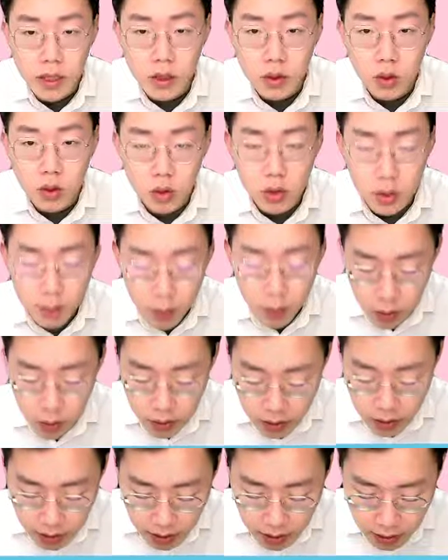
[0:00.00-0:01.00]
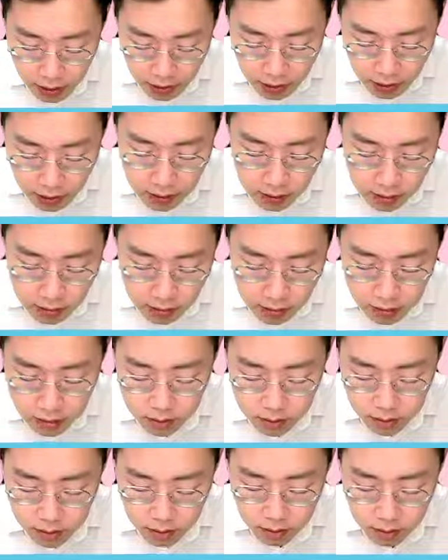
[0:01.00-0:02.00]
to the point N,
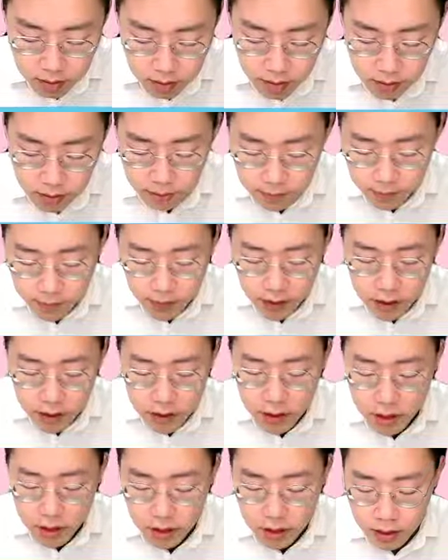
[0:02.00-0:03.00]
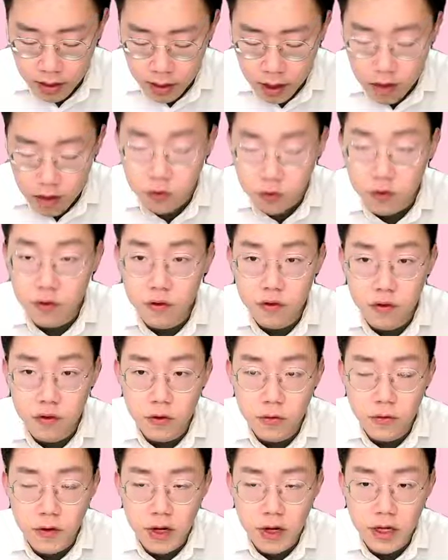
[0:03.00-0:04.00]
alright, and it asks you
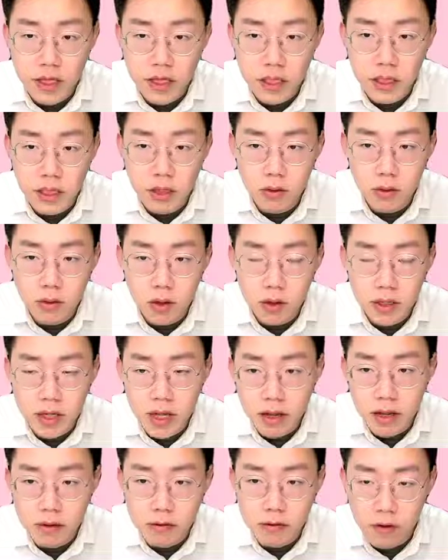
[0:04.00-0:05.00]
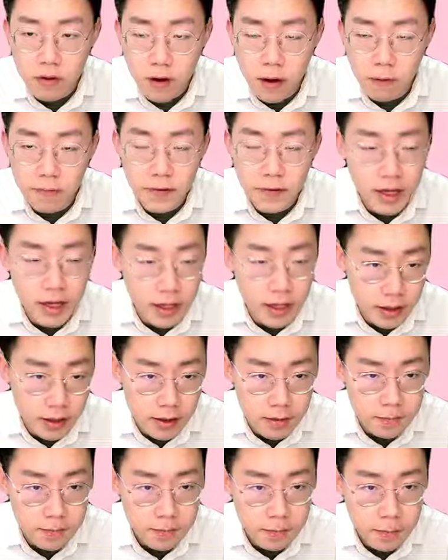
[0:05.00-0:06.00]
to find the coordinates of N.
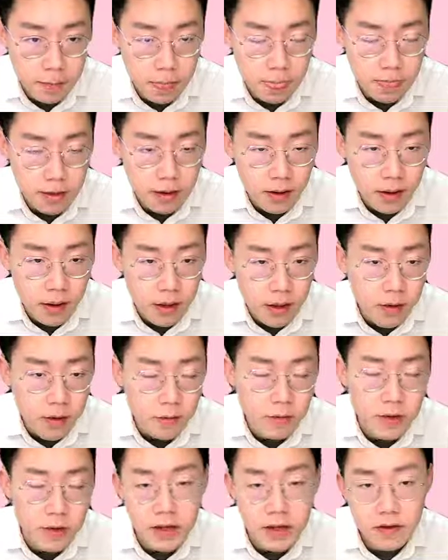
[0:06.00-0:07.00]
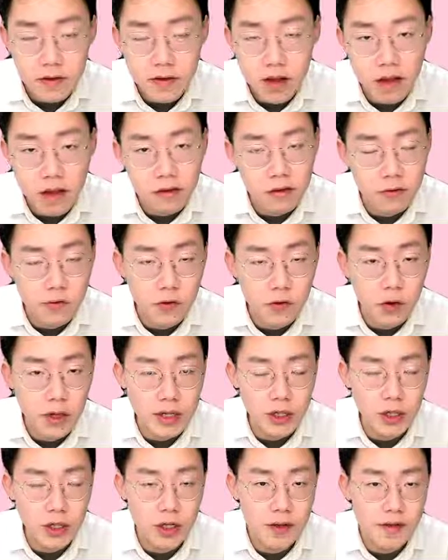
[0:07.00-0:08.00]
For this type of
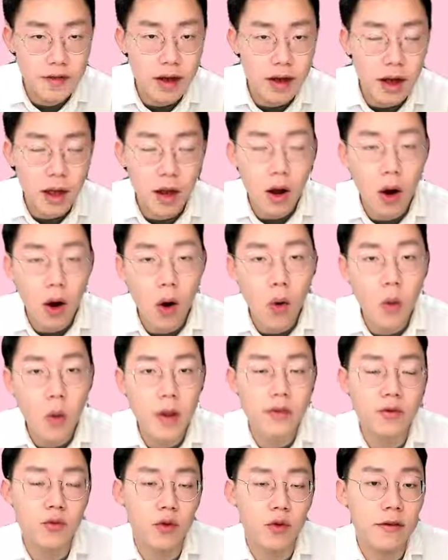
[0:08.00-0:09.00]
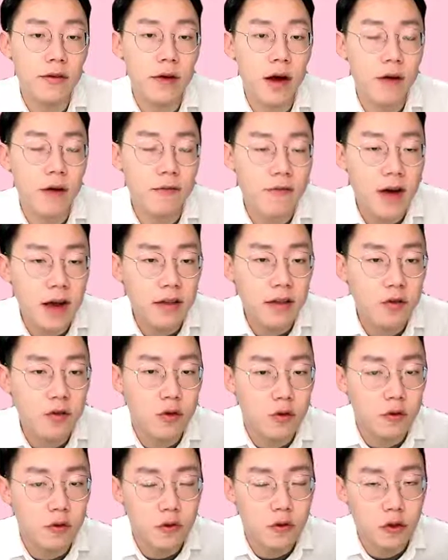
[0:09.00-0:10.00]
questions, I always advise
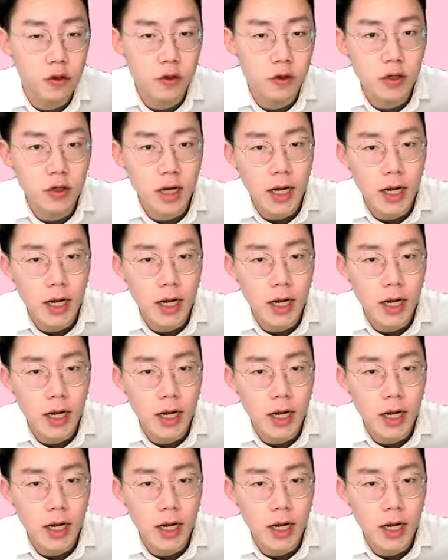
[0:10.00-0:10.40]
you to